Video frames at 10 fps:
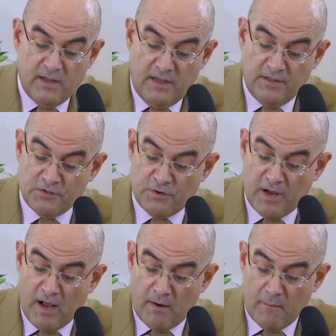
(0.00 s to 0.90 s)
in this
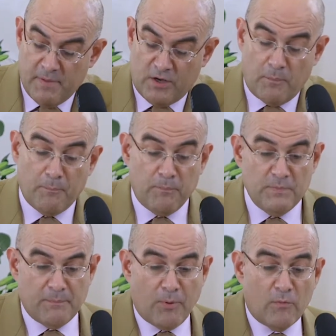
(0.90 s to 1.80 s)
regard because
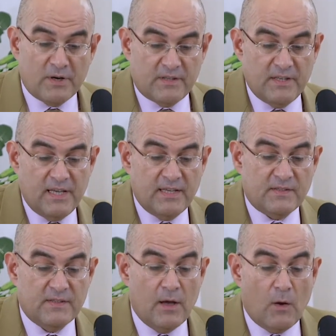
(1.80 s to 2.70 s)
the poverty
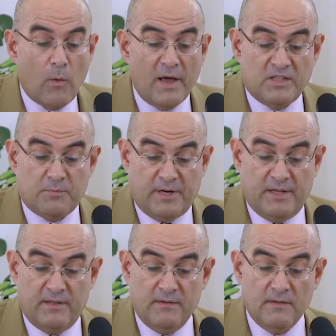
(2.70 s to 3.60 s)
is widespread.